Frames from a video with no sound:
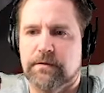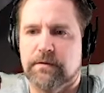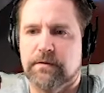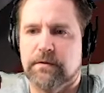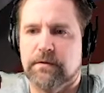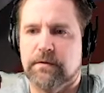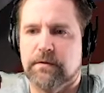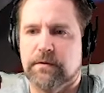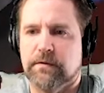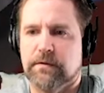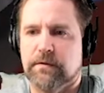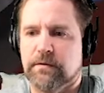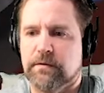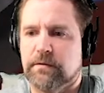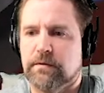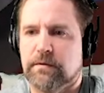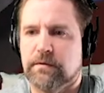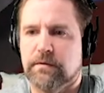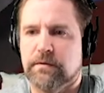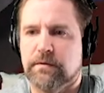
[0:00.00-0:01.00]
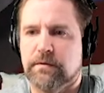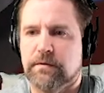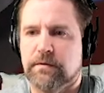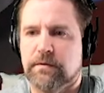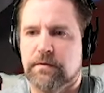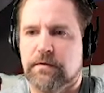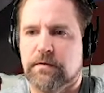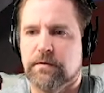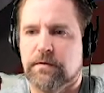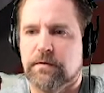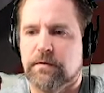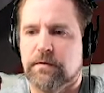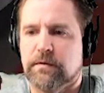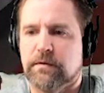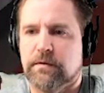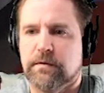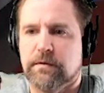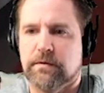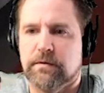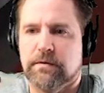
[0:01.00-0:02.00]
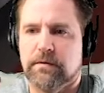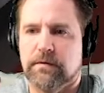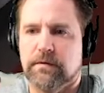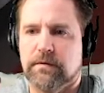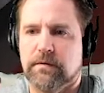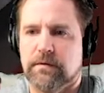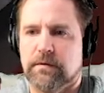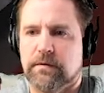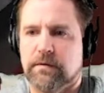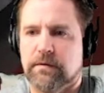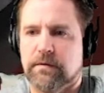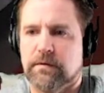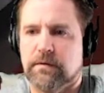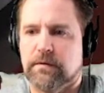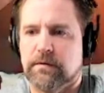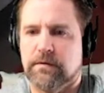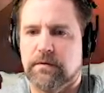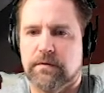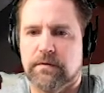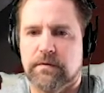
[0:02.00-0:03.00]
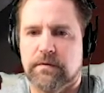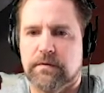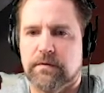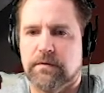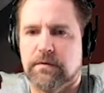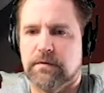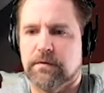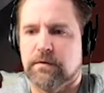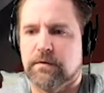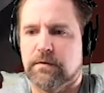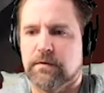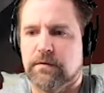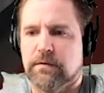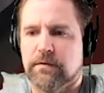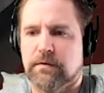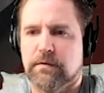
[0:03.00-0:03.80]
Nothing is said.